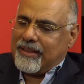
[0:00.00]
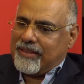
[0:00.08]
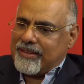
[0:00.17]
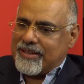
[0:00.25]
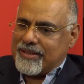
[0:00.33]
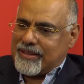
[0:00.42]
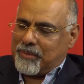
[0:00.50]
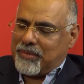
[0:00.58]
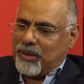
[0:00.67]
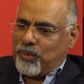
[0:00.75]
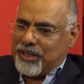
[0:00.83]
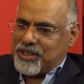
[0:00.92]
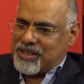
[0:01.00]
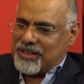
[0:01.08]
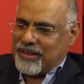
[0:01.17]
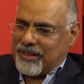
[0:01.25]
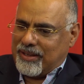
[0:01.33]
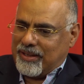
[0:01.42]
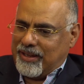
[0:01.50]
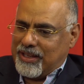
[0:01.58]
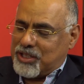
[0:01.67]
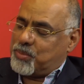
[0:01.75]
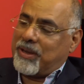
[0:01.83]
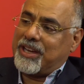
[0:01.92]
I think this is something which
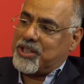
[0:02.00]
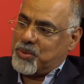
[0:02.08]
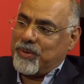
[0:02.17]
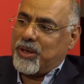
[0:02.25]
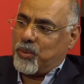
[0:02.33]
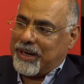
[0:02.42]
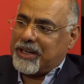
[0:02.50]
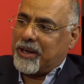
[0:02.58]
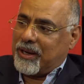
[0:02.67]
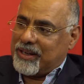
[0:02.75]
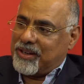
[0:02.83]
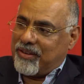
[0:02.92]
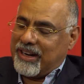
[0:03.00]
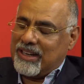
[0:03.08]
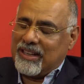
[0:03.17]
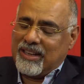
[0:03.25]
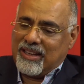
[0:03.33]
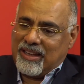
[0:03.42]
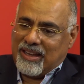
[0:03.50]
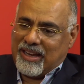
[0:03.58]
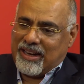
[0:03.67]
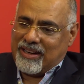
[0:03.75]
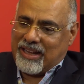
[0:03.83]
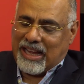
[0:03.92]
inspires me quite a lot, right?
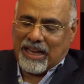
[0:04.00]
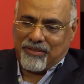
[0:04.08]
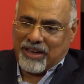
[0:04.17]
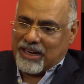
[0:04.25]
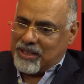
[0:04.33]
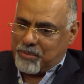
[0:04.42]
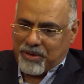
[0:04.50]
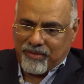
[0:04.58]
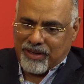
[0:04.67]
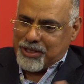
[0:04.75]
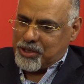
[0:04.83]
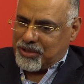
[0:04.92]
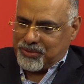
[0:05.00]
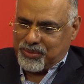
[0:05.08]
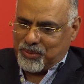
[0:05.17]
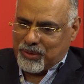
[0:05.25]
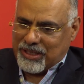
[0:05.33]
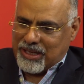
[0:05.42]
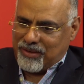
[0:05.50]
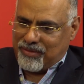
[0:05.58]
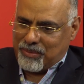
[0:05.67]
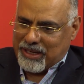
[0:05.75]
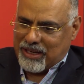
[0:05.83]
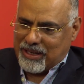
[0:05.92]
And I have had the privilege of working
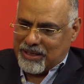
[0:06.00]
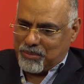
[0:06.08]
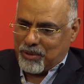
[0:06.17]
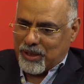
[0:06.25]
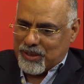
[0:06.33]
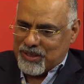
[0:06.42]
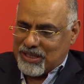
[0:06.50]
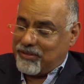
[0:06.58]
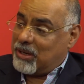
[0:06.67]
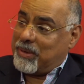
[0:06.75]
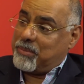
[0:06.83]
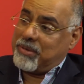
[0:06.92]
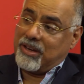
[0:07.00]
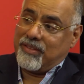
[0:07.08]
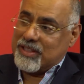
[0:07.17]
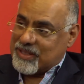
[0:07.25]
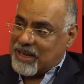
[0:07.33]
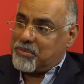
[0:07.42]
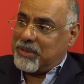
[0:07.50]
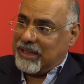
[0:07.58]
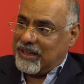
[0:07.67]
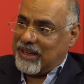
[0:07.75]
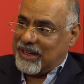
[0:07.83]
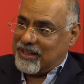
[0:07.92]
for my current boss, even in my previous
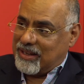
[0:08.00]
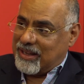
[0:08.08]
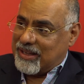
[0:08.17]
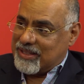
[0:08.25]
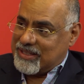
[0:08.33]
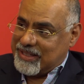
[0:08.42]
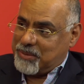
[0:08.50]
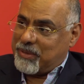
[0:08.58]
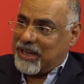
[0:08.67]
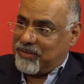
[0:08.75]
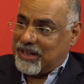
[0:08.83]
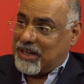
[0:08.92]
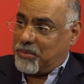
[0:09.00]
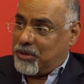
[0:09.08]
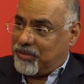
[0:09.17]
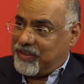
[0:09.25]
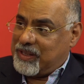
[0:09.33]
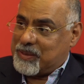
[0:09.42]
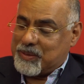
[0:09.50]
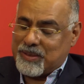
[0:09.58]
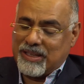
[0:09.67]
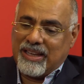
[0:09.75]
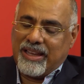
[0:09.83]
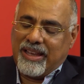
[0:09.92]
company at Citibank for a number of
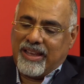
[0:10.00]
years.